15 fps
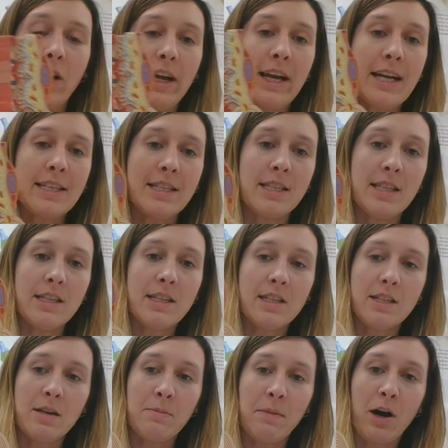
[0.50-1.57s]
Yes,
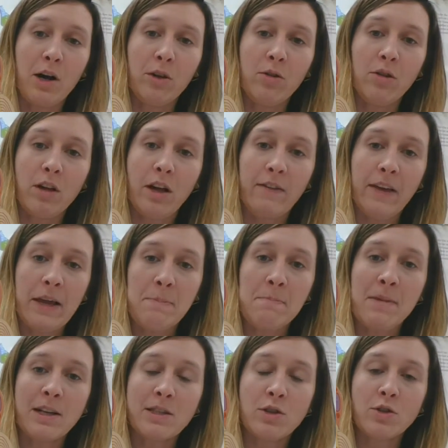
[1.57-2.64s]
this is a model of a
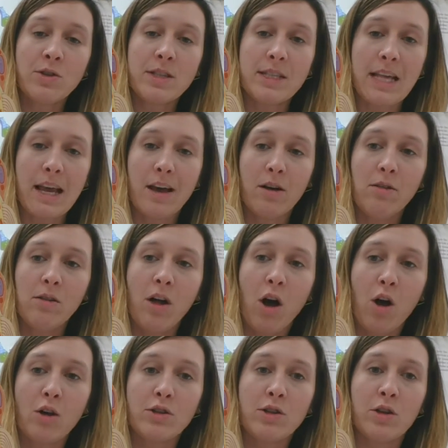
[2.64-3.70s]
muscle cell,
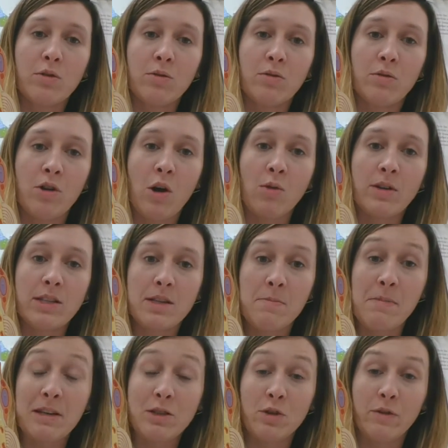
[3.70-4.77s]
also known as a
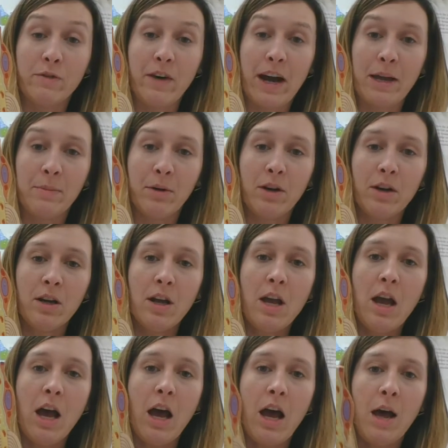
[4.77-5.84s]
muscle fiber.
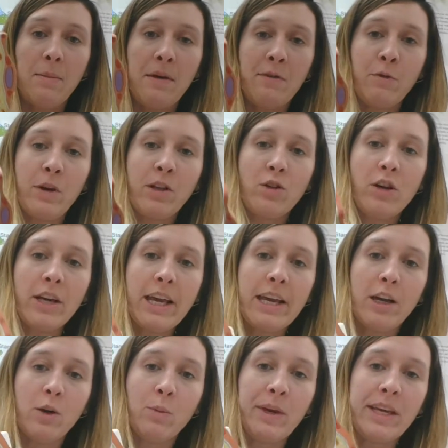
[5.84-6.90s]
If we look
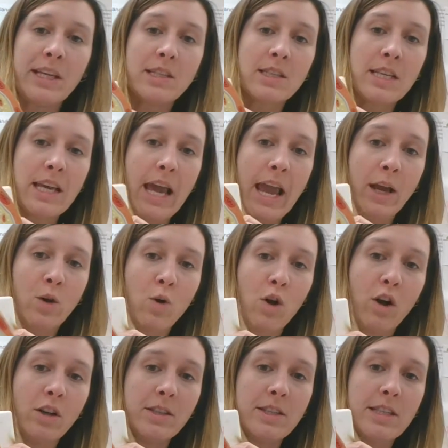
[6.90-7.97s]
here, we can see a
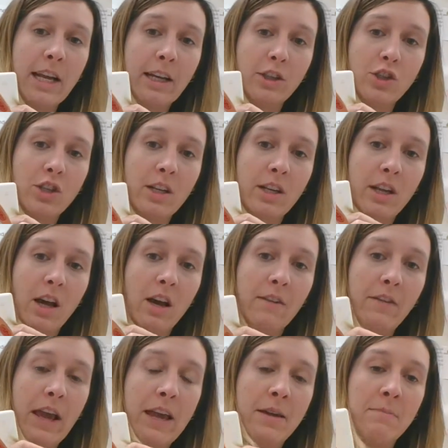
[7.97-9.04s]
cross section
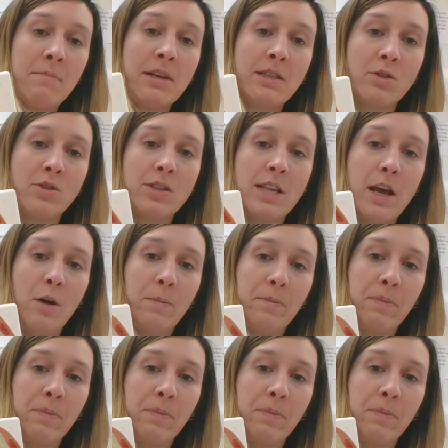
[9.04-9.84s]
of a muscle cell.